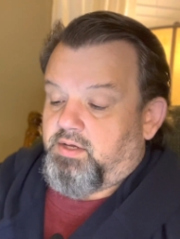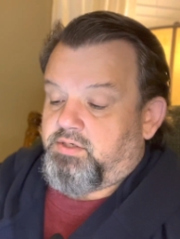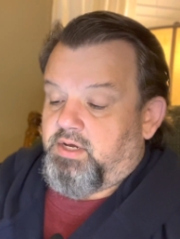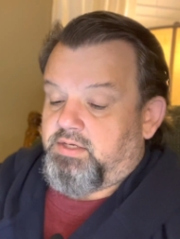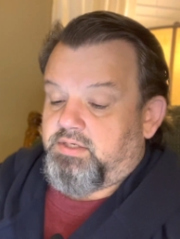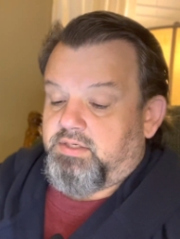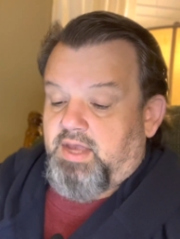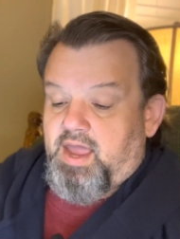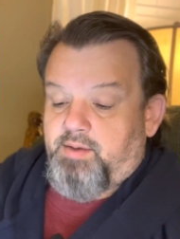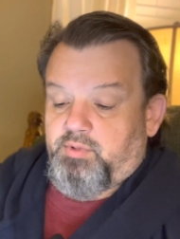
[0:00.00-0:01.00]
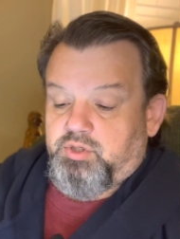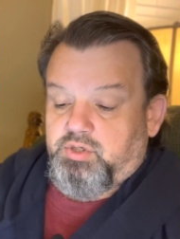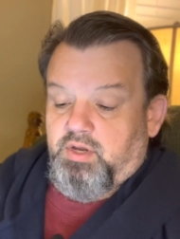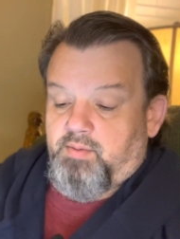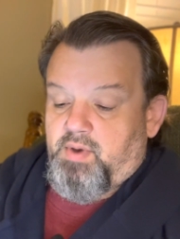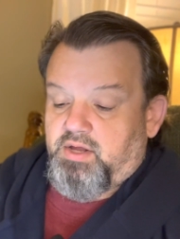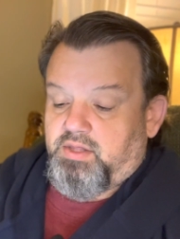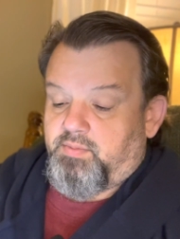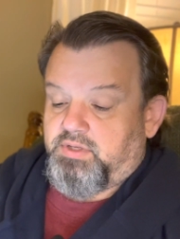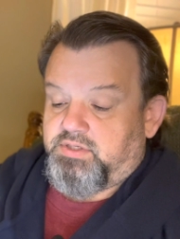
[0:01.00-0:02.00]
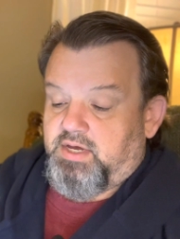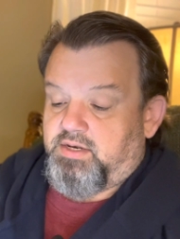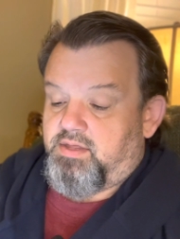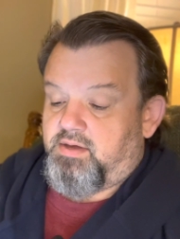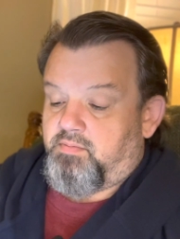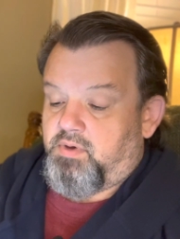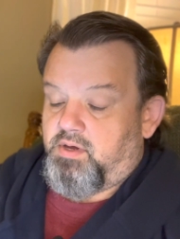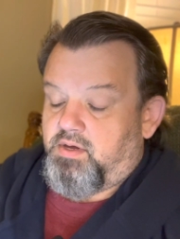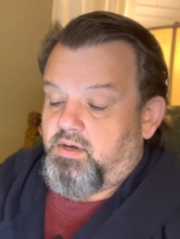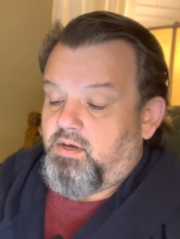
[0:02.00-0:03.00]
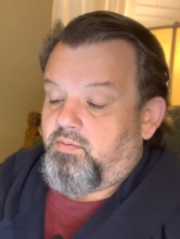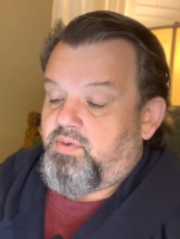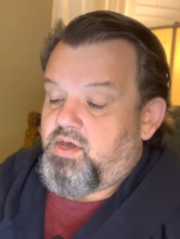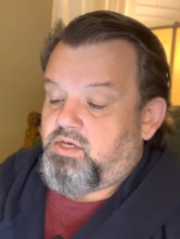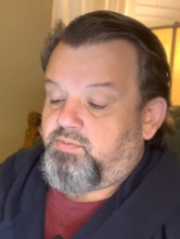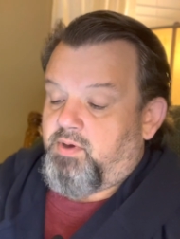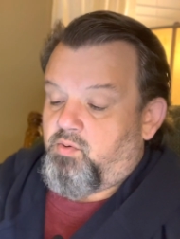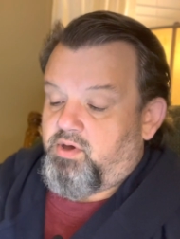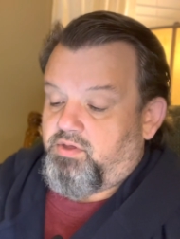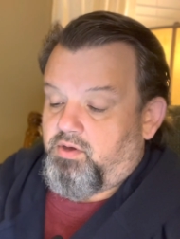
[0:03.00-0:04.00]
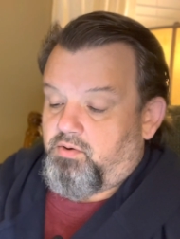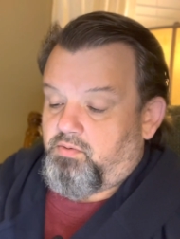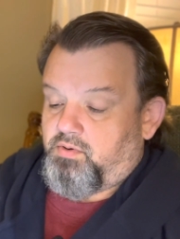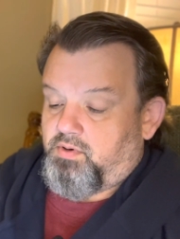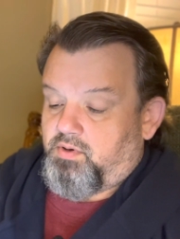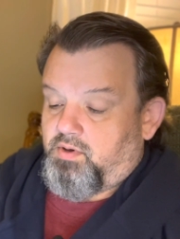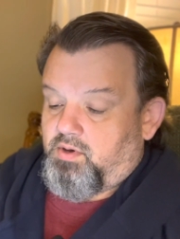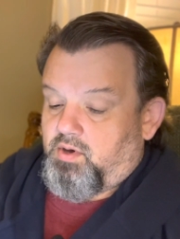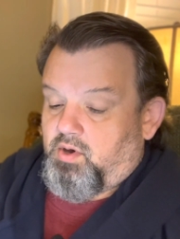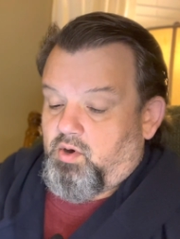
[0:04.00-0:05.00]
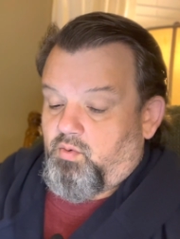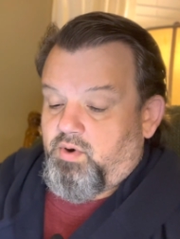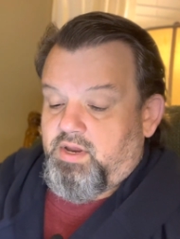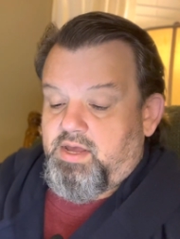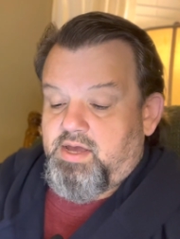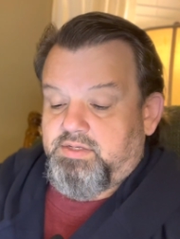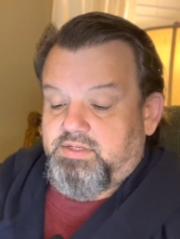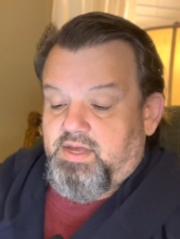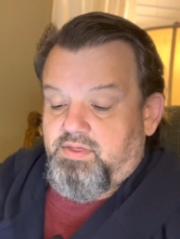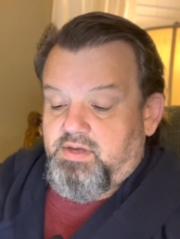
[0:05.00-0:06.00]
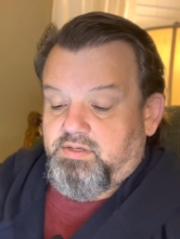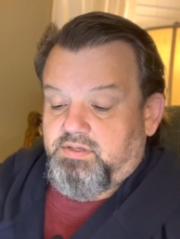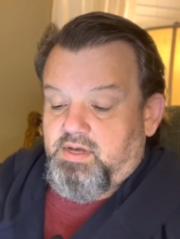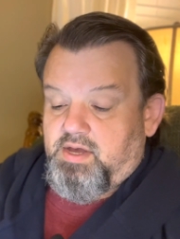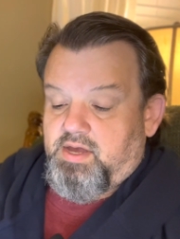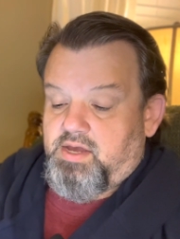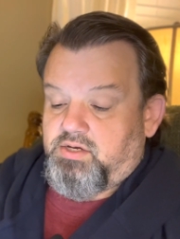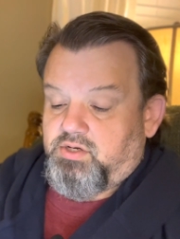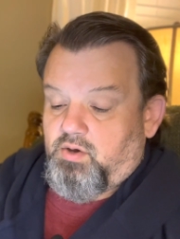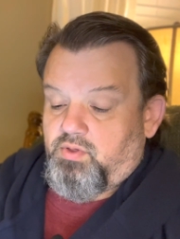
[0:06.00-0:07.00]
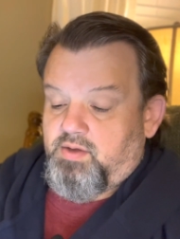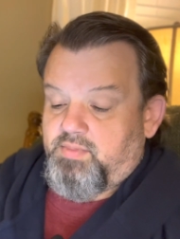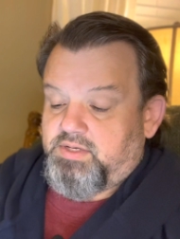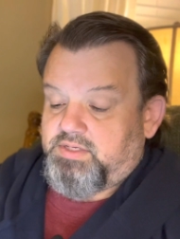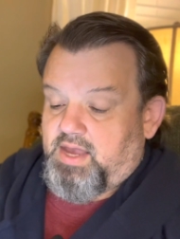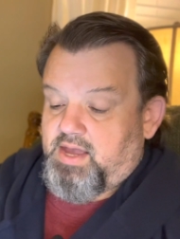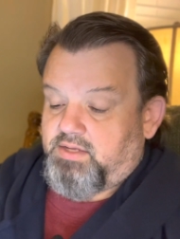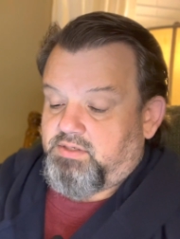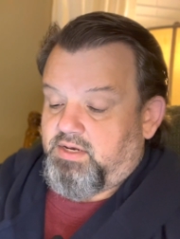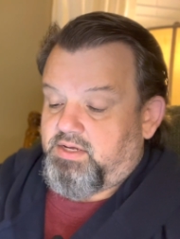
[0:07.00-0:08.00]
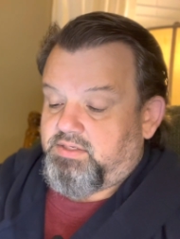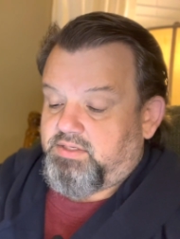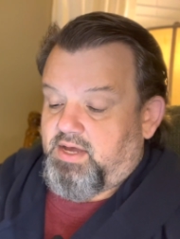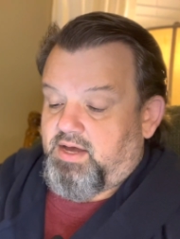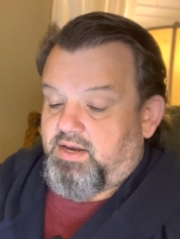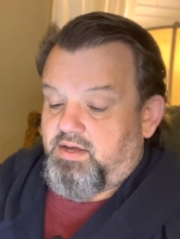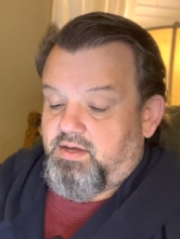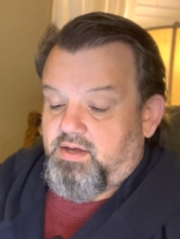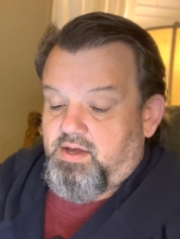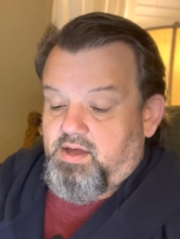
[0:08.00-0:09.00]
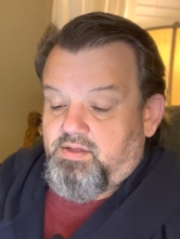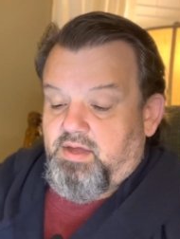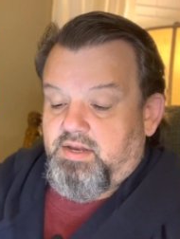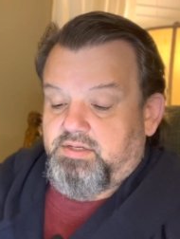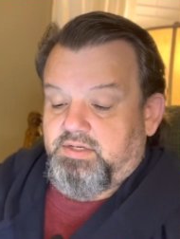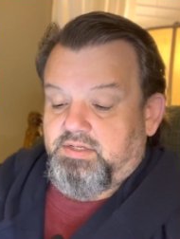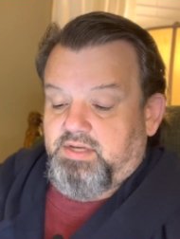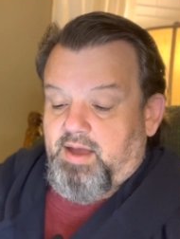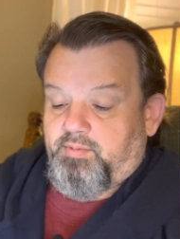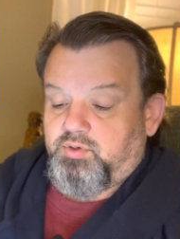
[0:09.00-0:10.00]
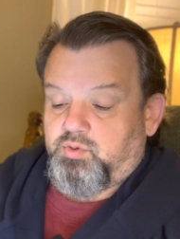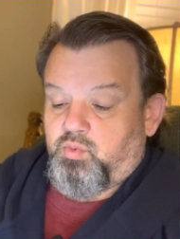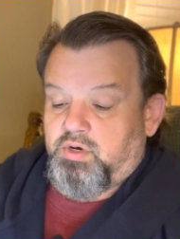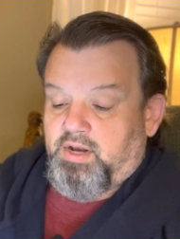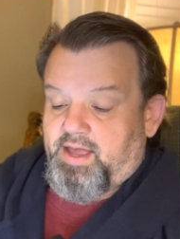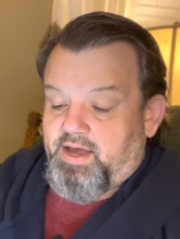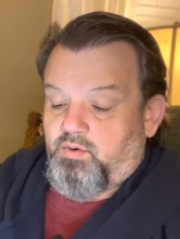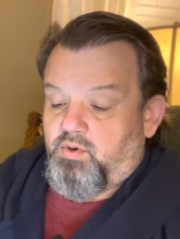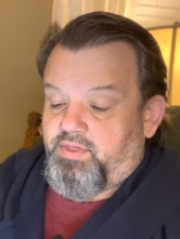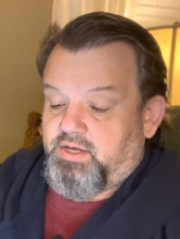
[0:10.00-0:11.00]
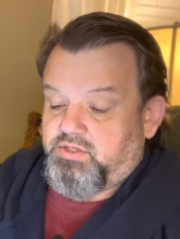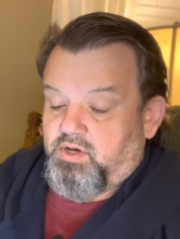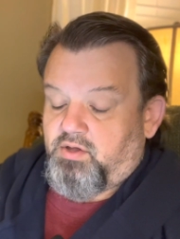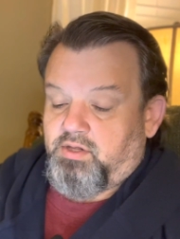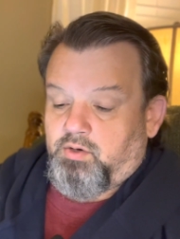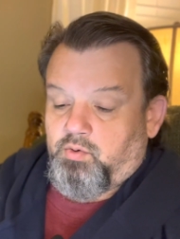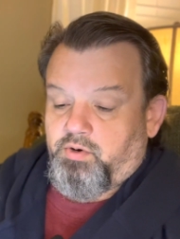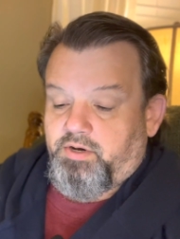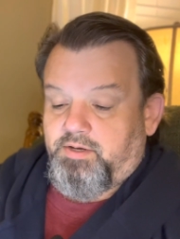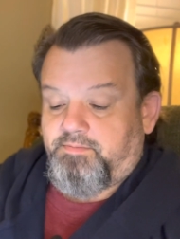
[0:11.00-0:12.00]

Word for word: Jesus came and stood among them and said to them, Peace be with you. When he had said this, he showed them his hands and his side. Then his disciples were glad when they saw the Lord.